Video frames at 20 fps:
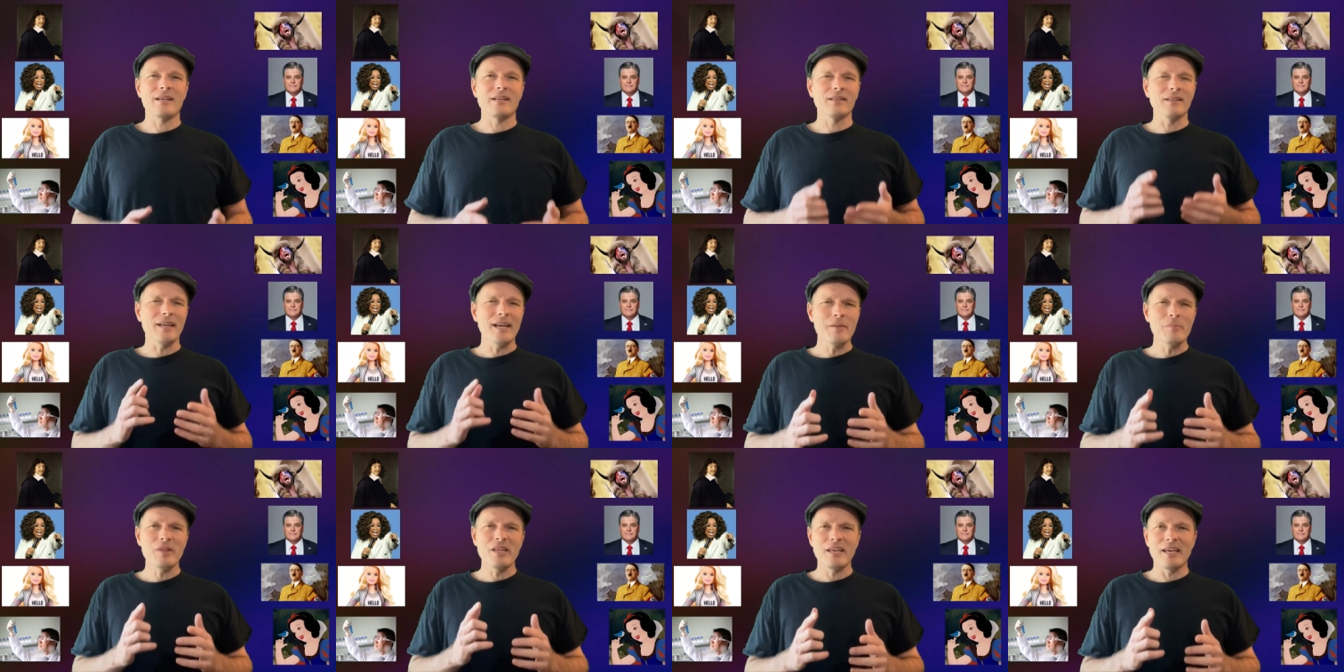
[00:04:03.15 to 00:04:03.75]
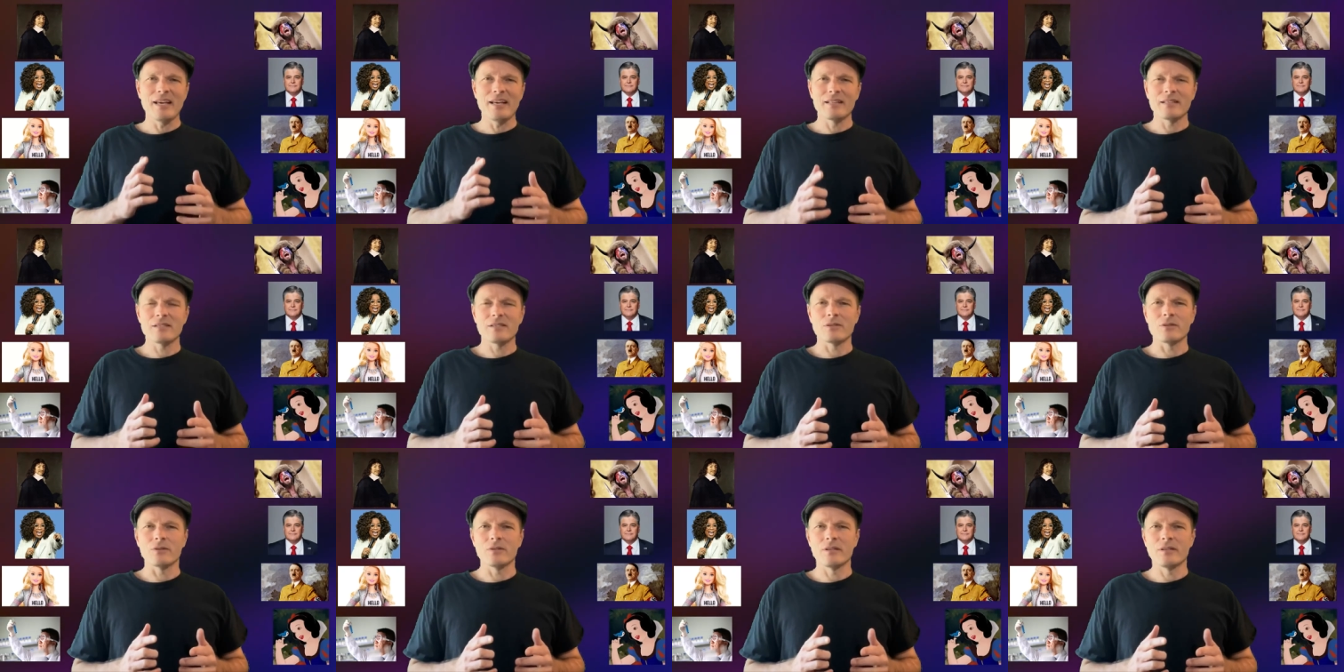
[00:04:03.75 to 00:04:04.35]
claim the
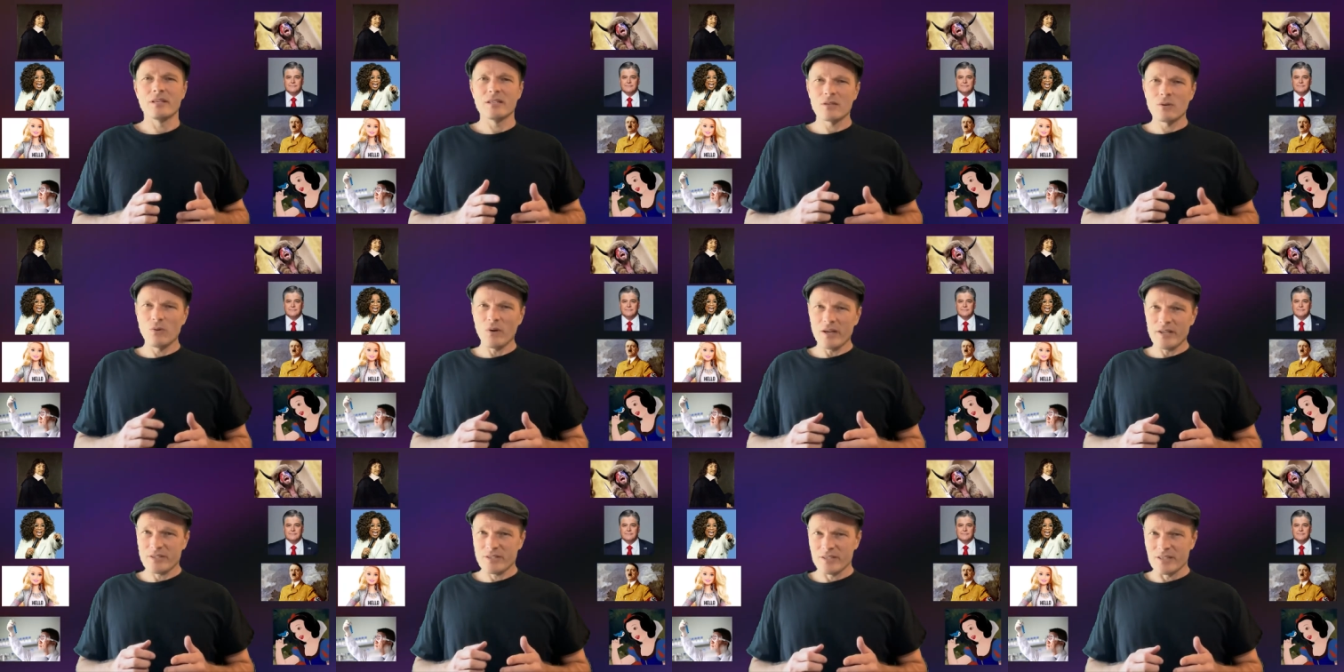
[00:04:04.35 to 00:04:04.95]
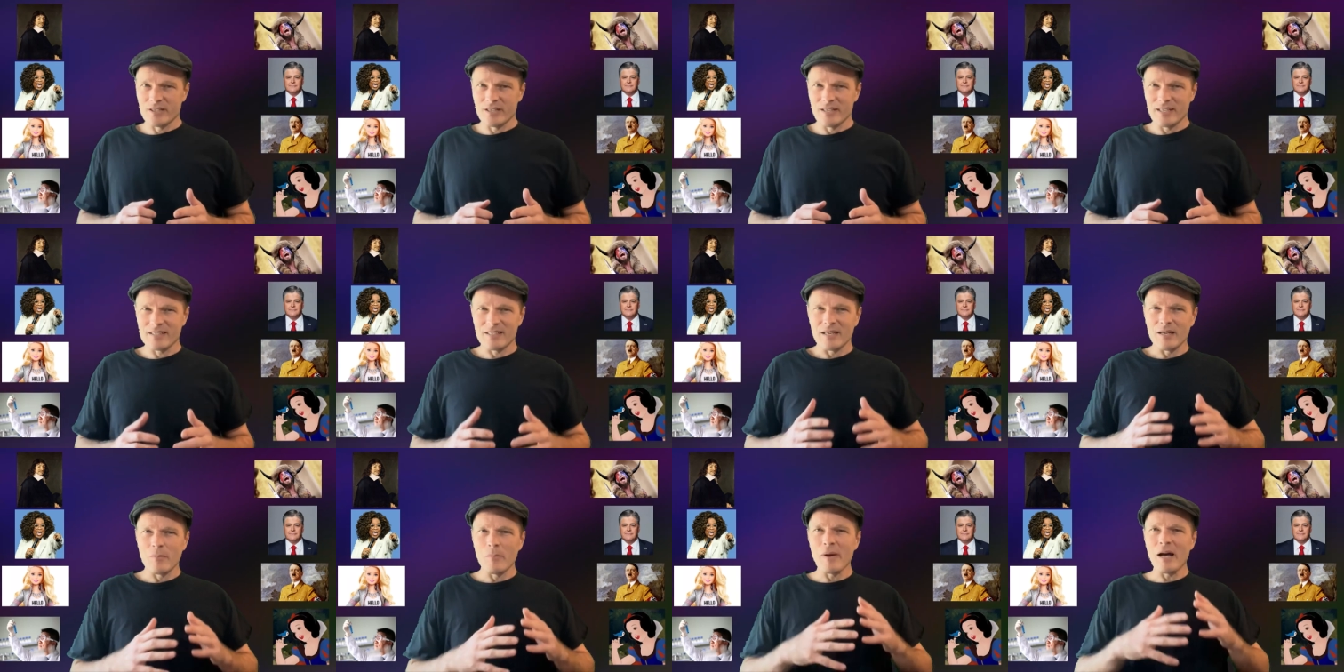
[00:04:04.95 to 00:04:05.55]
answer to this question is
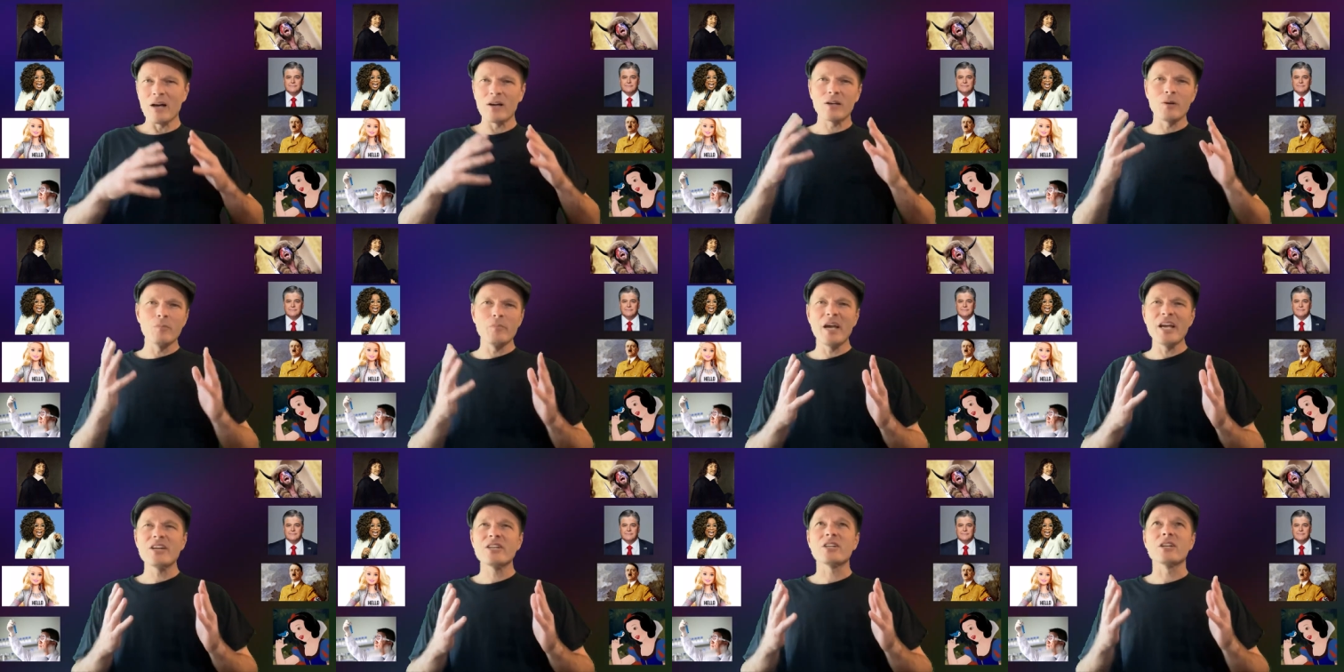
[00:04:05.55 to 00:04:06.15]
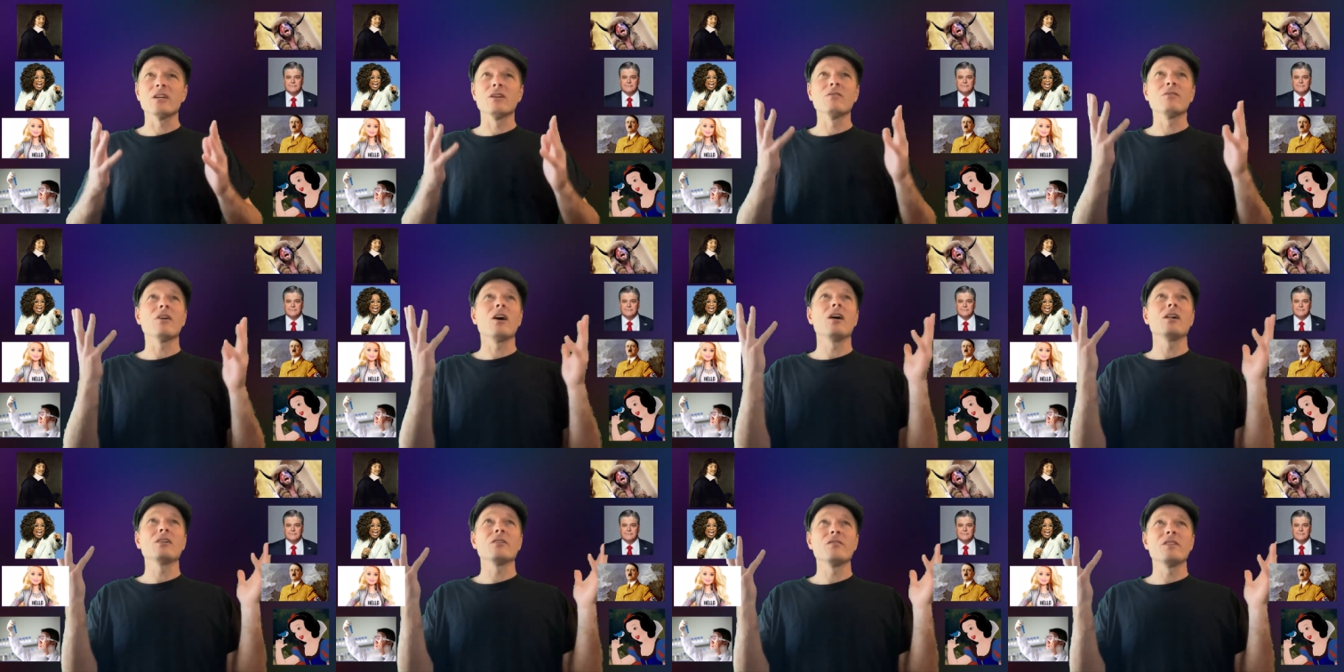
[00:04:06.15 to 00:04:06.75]
an amalgamation of
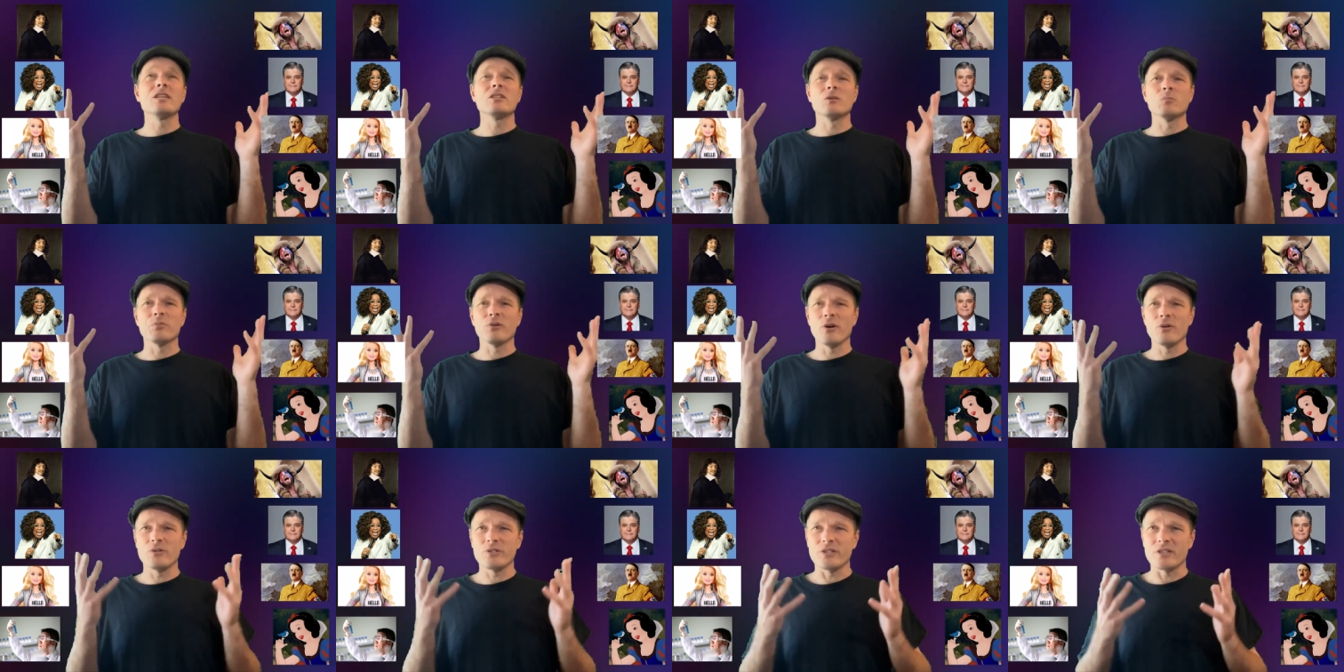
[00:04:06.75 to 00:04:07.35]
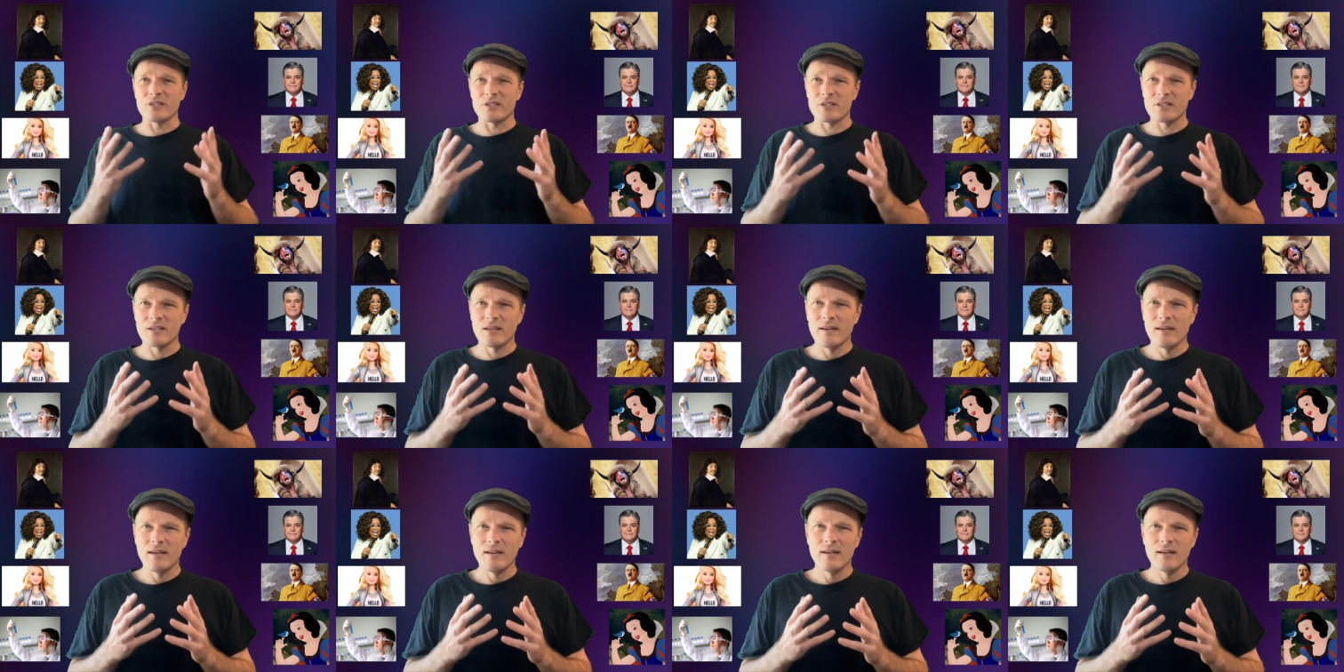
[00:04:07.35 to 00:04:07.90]
all of these approaches.